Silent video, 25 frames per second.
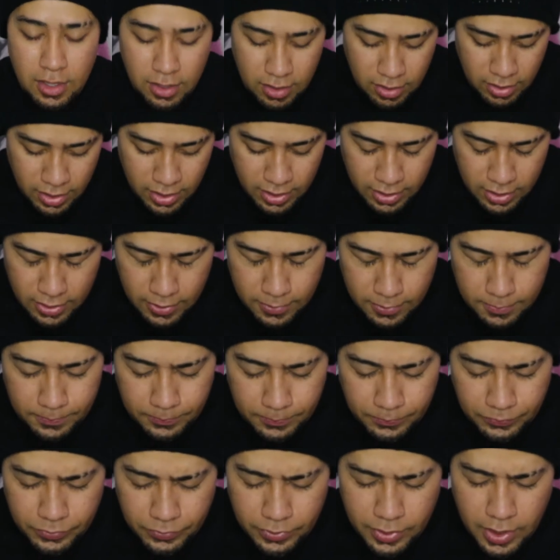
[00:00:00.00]
All right, um,
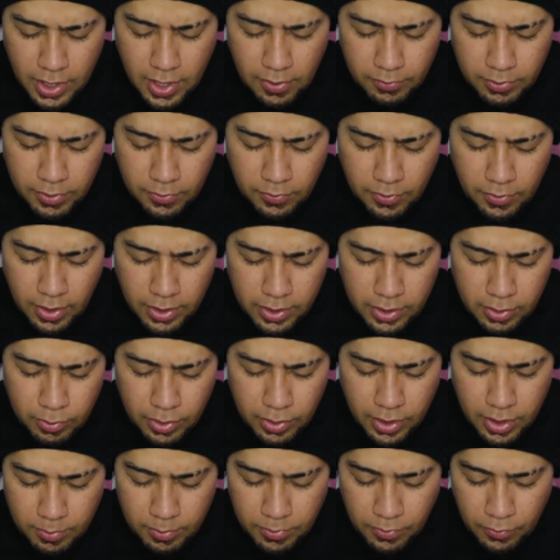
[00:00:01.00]
dear Heavenly Father,
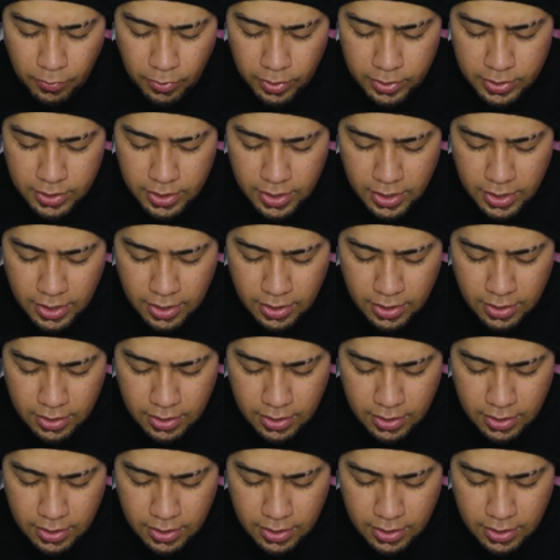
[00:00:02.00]
we come before you today.